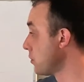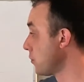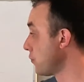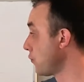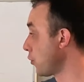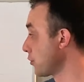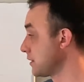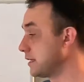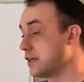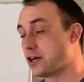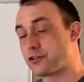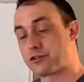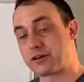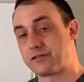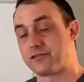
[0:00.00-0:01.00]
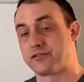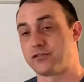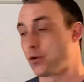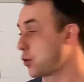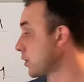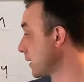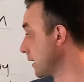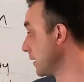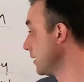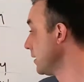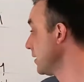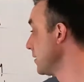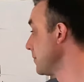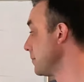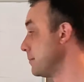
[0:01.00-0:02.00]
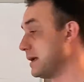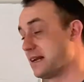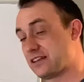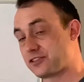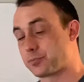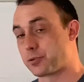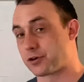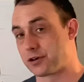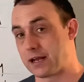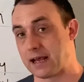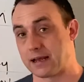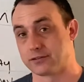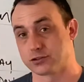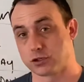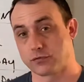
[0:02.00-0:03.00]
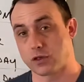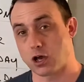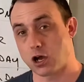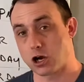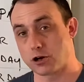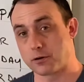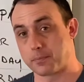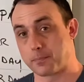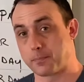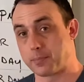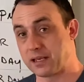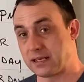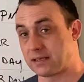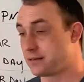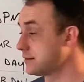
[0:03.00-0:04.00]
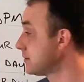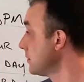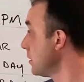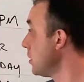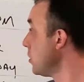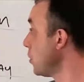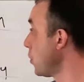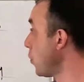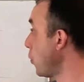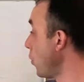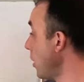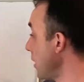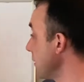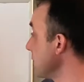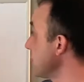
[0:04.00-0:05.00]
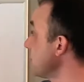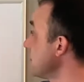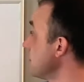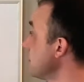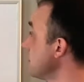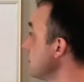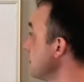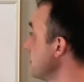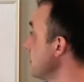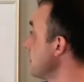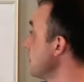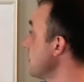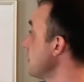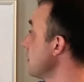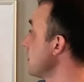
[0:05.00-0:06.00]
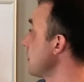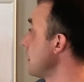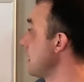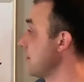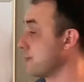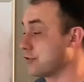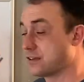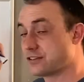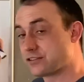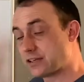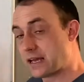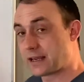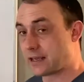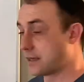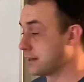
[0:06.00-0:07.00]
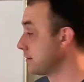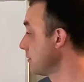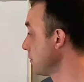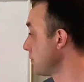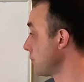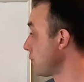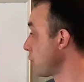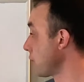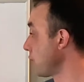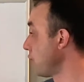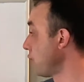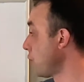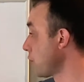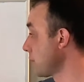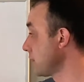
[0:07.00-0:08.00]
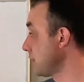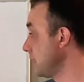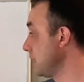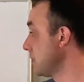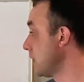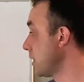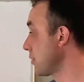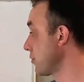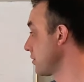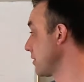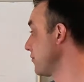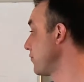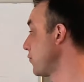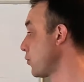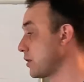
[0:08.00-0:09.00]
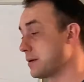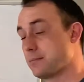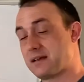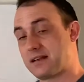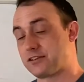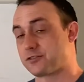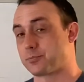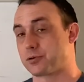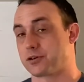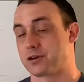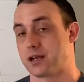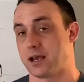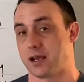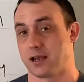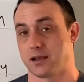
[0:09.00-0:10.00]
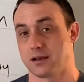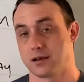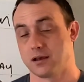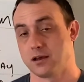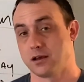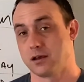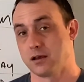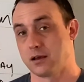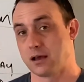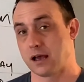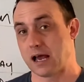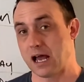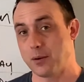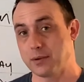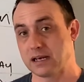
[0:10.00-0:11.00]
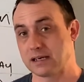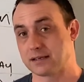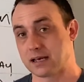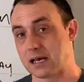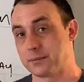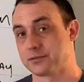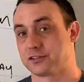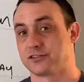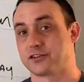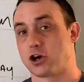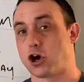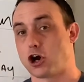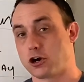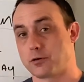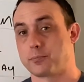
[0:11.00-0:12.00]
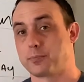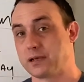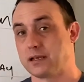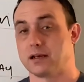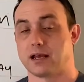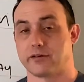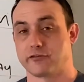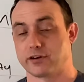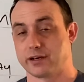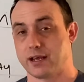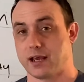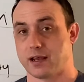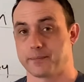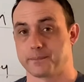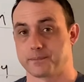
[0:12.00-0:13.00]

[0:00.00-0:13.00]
1,440 minutes per day. So if the heart beats once every second for 1,440 minutes per day, how many times does the heart beat every day?